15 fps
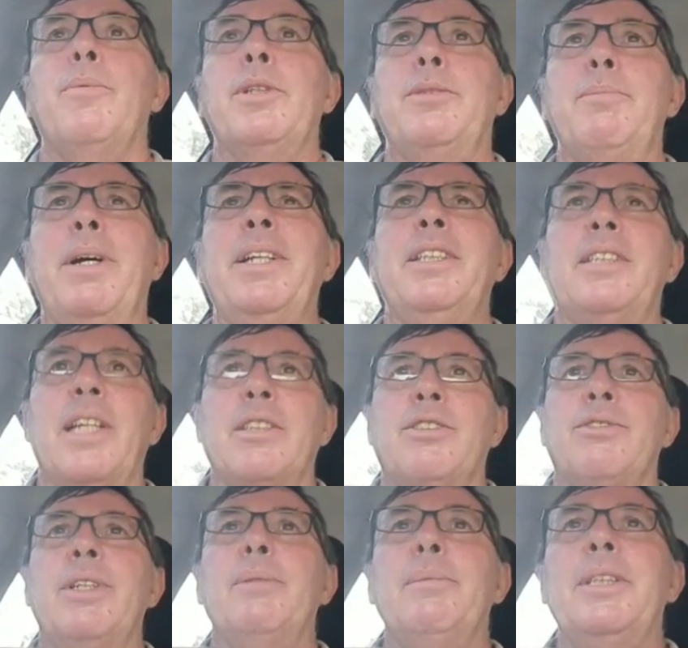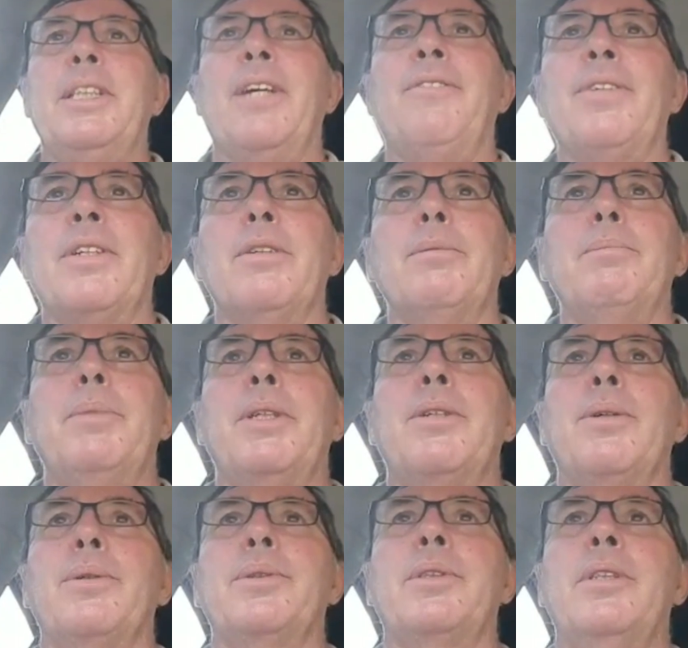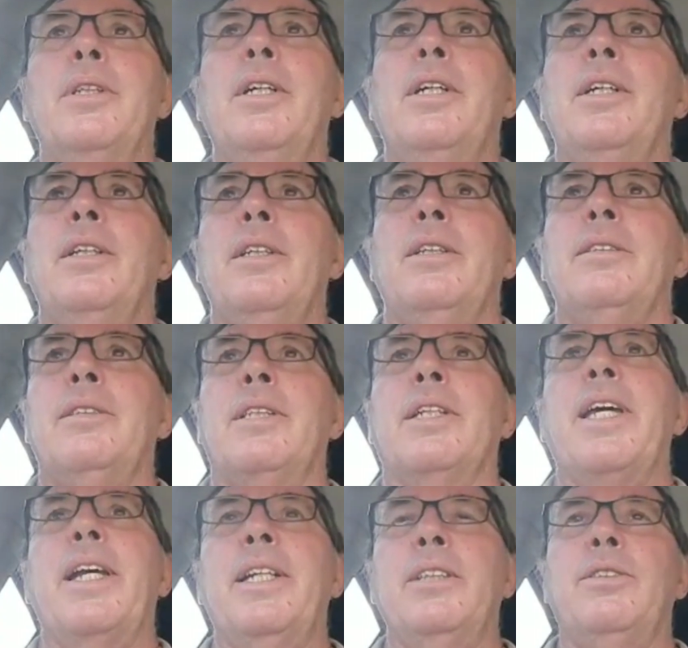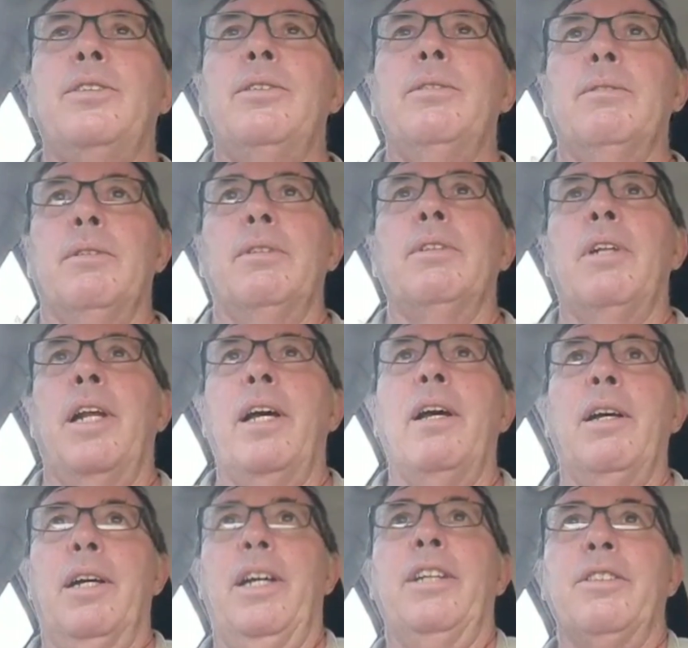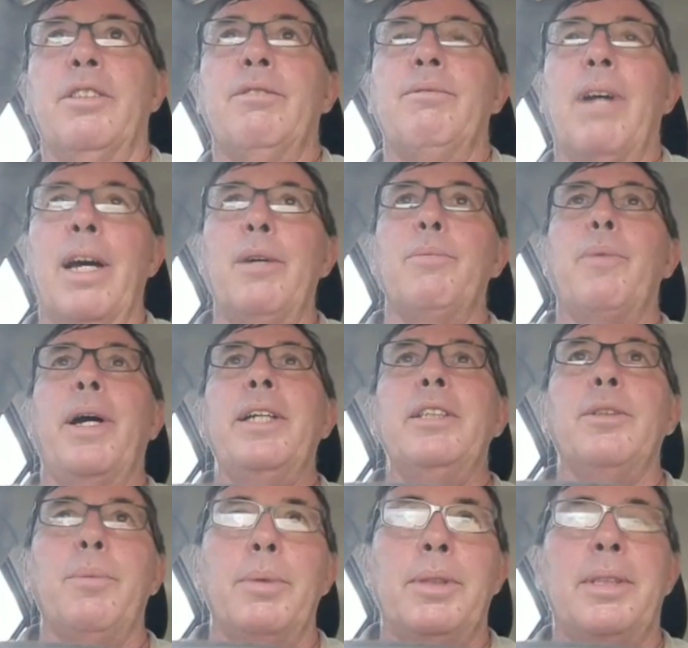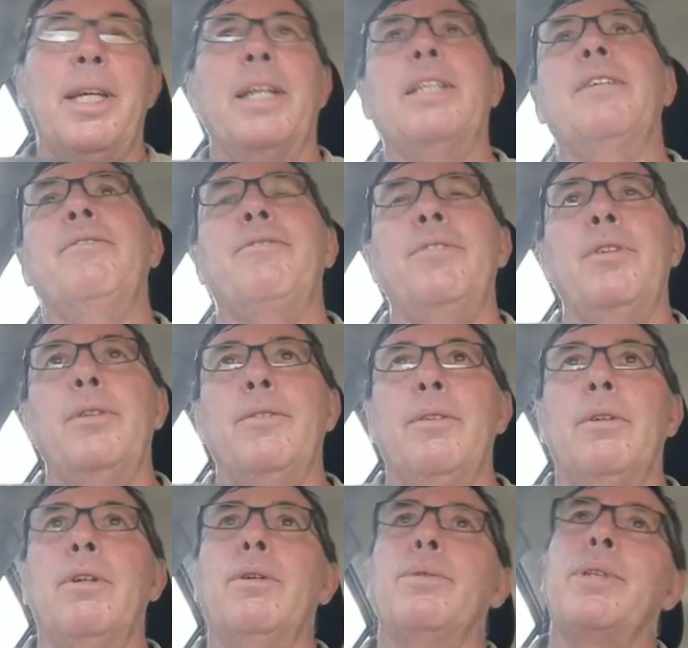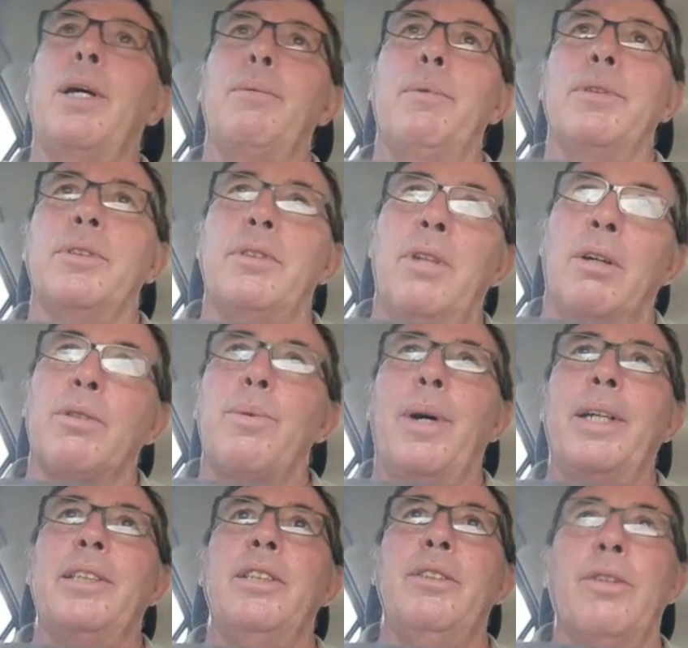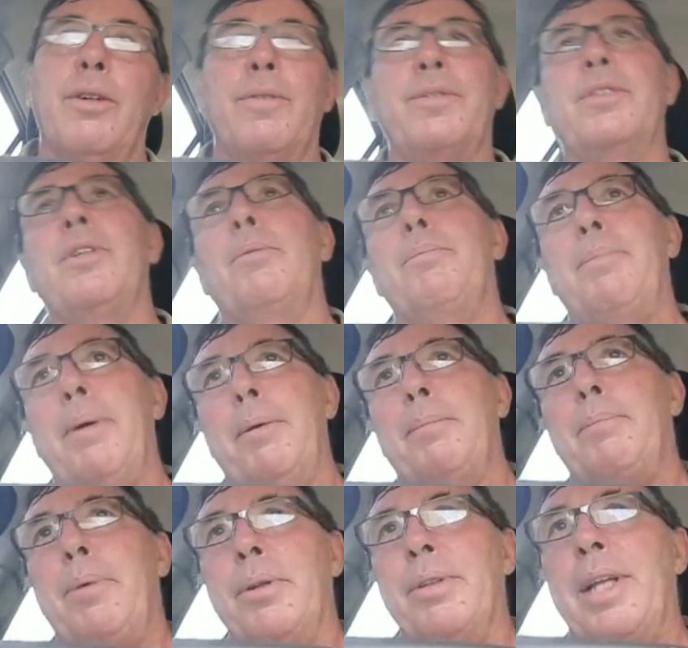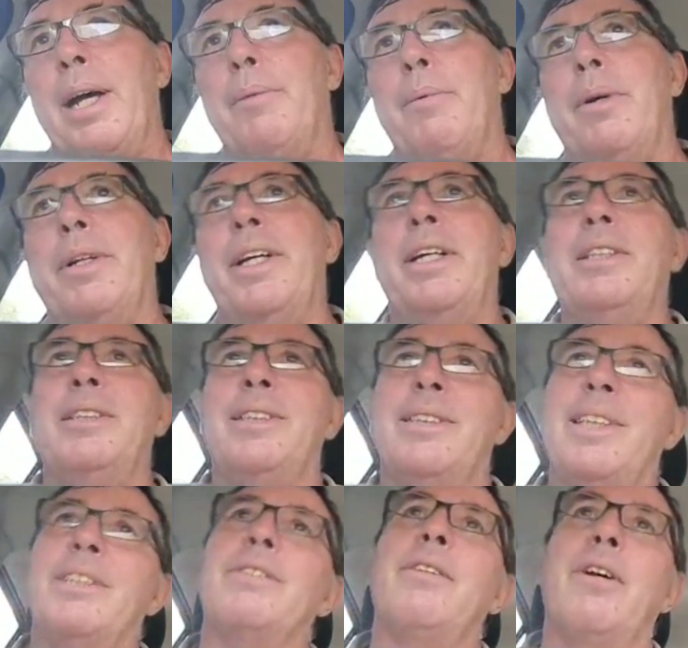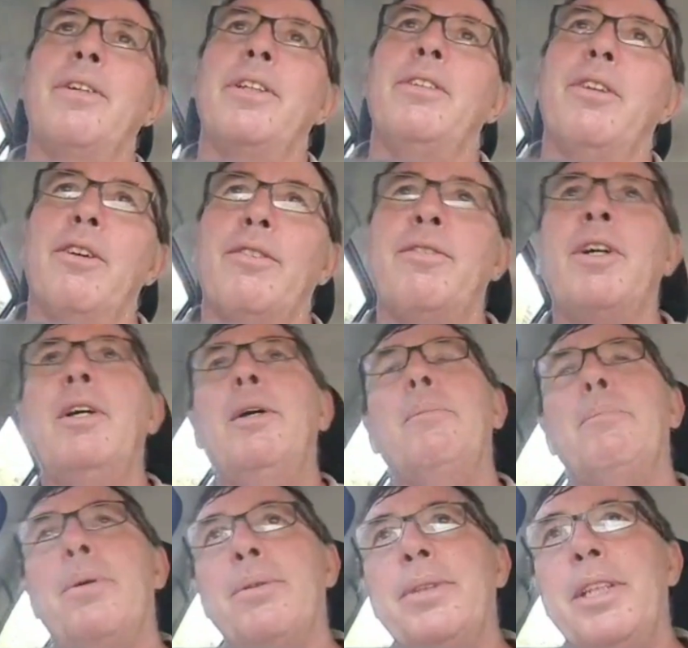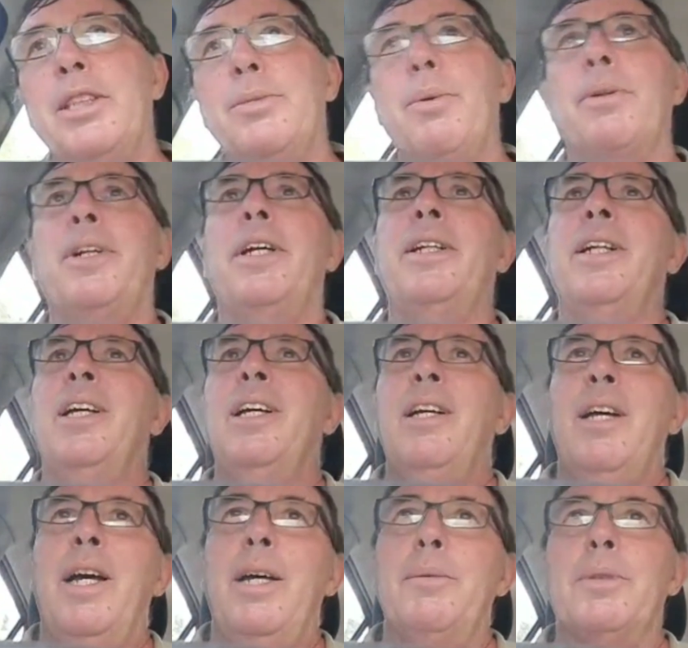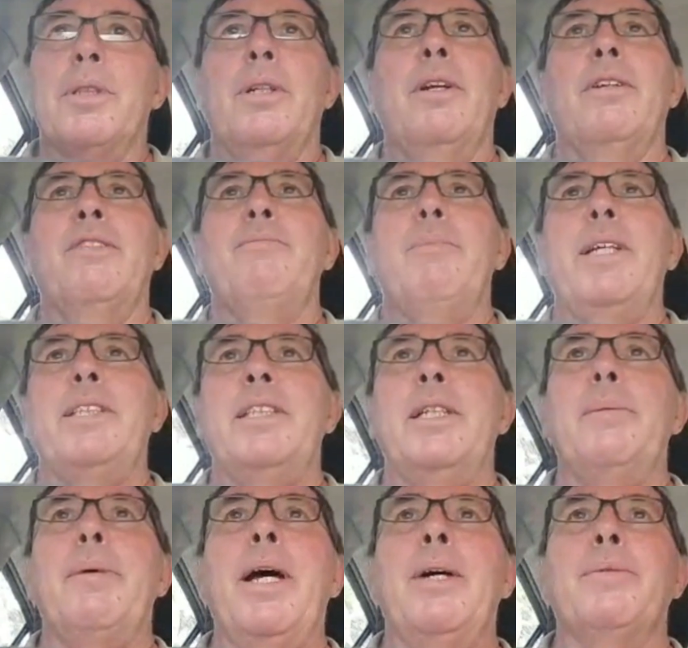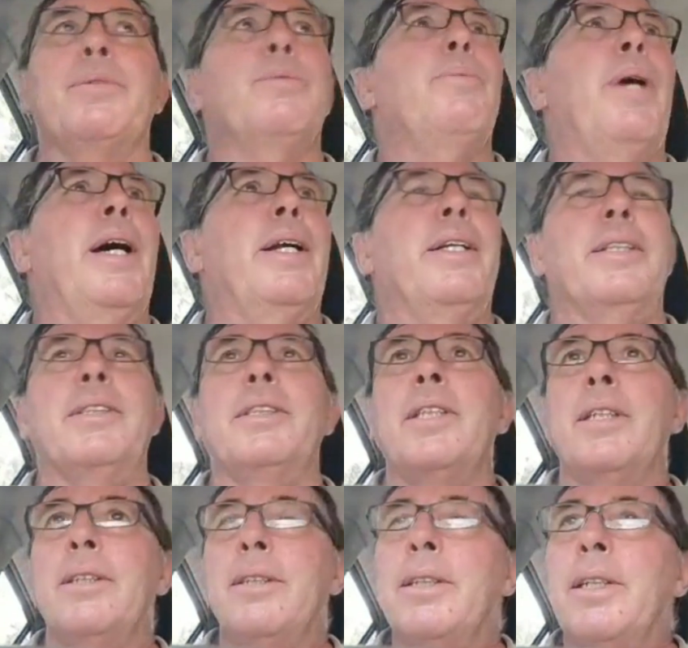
which made it extremely difficult, because to get it like at the right weight, you were taking, oh, that one's not quite enough, so put that one in, still not enough, put this one in. There was a lot of messing about, whereas